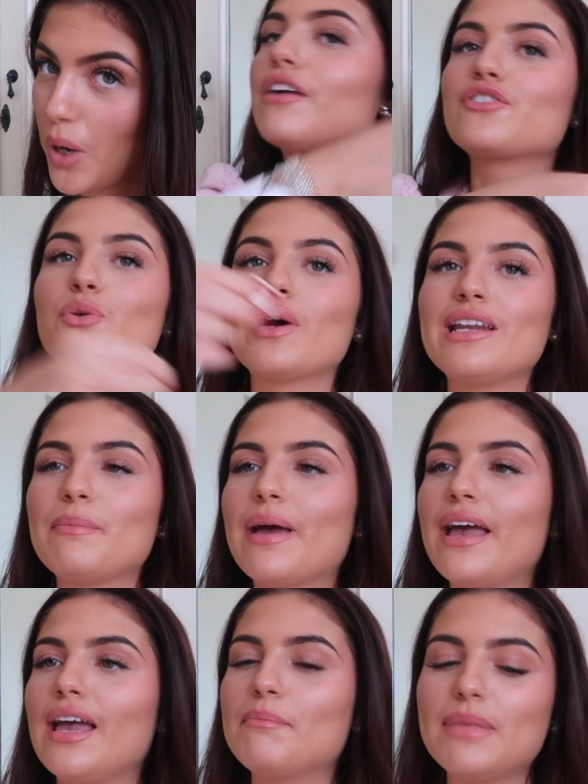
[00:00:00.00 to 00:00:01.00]
I have
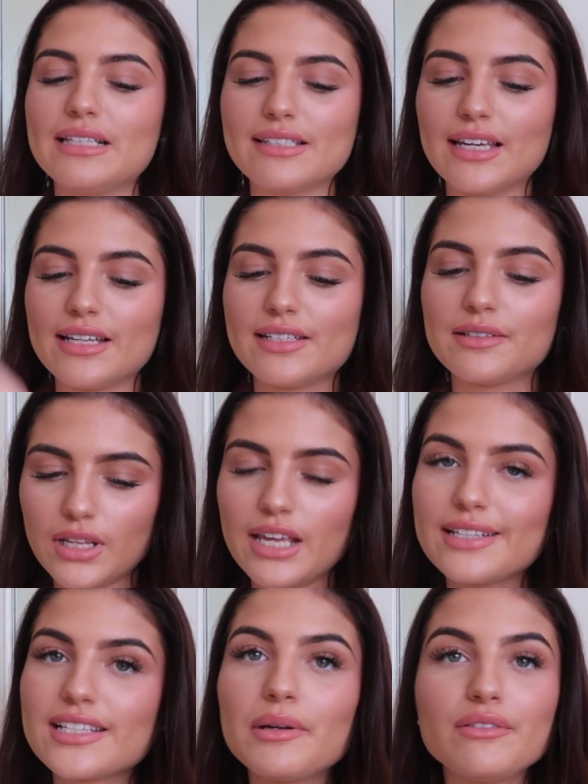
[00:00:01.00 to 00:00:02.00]
20p, I'm minted.
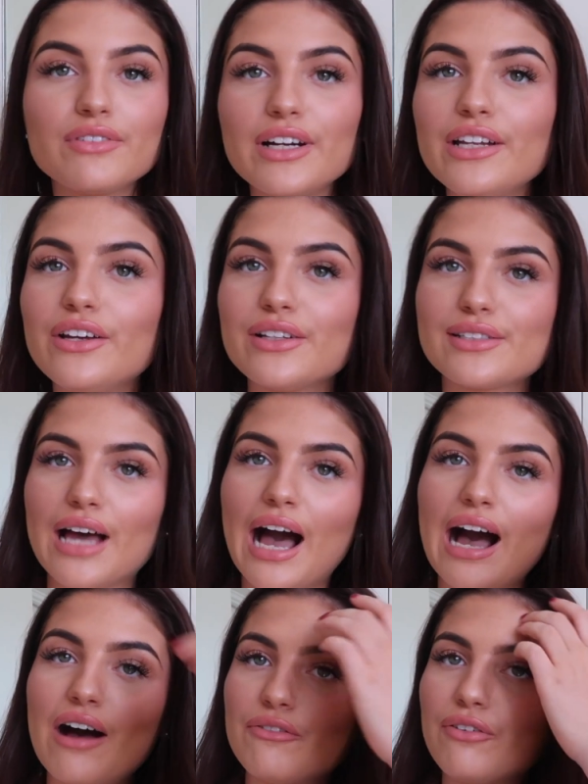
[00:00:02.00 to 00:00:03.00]
It's something really good to
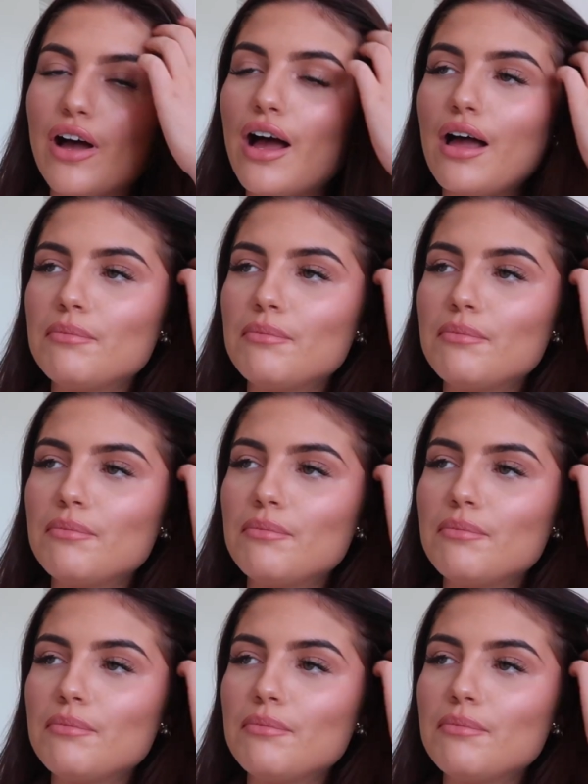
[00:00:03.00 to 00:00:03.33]
have.